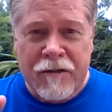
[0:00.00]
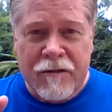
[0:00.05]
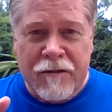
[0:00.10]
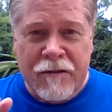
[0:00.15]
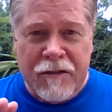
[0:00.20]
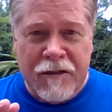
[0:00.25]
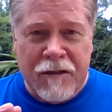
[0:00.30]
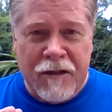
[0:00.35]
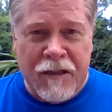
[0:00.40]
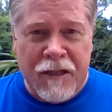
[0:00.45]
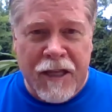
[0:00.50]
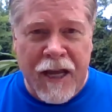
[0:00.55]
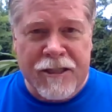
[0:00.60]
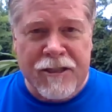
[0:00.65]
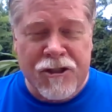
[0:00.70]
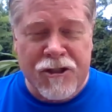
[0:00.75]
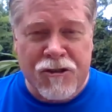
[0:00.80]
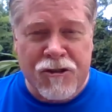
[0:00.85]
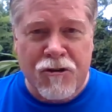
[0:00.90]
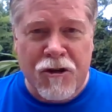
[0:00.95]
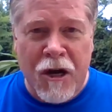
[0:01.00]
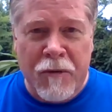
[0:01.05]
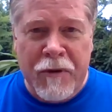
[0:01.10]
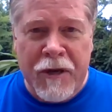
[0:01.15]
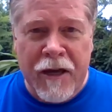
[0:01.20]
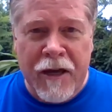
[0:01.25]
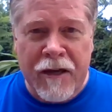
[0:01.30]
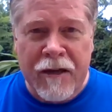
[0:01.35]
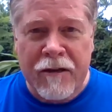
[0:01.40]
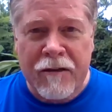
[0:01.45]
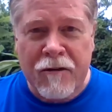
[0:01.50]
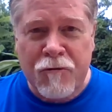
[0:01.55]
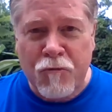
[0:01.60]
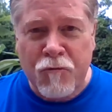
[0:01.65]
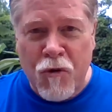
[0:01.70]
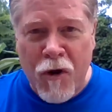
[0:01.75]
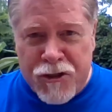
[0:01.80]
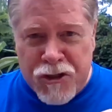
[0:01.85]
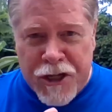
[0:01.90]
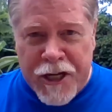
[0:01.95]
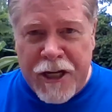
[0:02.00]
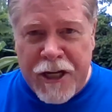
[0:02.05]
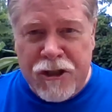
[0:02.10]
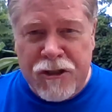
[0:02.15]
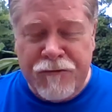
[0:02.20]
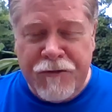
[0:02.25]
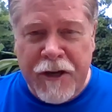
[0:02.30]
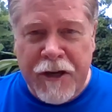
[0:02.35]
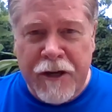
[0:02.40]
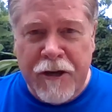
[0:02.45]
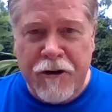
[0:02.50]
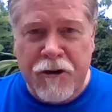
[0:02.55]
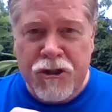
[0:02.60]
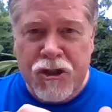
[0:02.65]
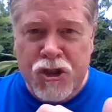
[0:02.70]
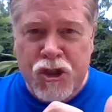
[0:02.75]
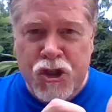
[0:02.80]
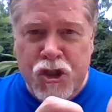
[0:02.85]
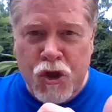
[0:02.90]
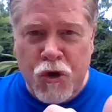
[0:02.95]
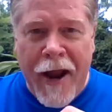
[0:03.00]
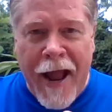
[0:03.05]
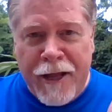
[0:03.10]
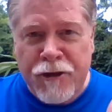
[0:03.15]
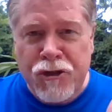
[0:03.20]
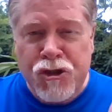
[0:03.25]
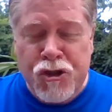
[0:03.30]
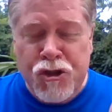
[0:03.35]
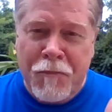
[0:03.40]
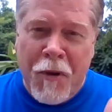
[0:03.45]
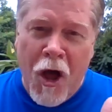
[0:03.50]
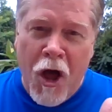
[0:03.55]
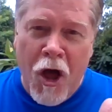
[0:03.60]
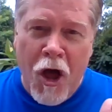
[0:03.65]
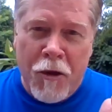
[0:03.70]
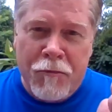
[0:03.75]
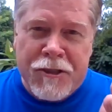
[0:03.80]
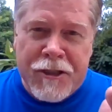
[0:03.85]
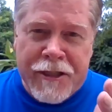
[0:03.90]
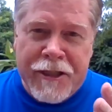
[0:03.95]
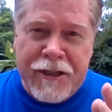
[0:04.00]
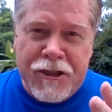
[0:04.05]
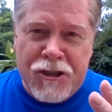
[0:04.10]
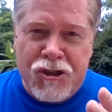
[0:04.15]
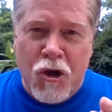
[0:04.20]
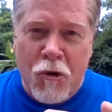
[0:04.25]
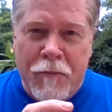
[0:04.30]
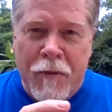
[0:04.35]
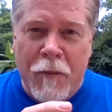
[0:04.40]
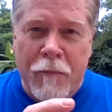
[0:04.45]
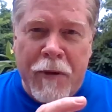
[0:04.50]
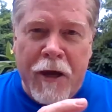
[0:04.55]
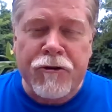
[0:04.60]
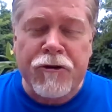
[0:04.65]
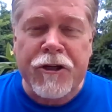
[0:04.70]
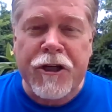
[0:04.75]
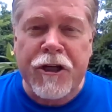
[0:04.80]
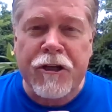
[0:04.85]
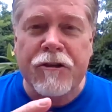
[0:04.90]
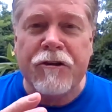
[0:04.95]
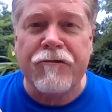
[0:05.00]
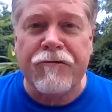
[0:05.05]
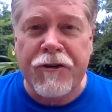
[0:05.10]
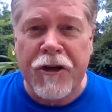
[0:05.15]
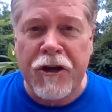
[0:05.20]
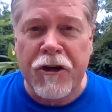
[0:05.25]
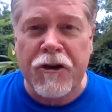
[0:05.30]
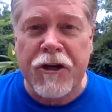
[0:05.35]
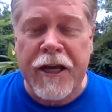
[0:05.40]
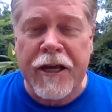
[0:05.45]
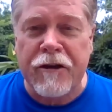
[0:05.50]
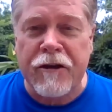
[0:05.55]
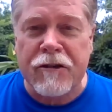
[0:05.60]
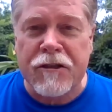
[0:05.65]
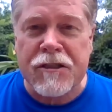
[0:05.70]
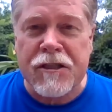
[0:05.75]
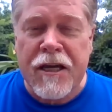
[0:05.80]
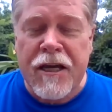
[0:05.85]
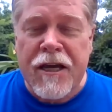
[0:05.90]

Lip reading: lots of scrubbing, wash each finger, scratch your palms to get soap up underneath your fingernails,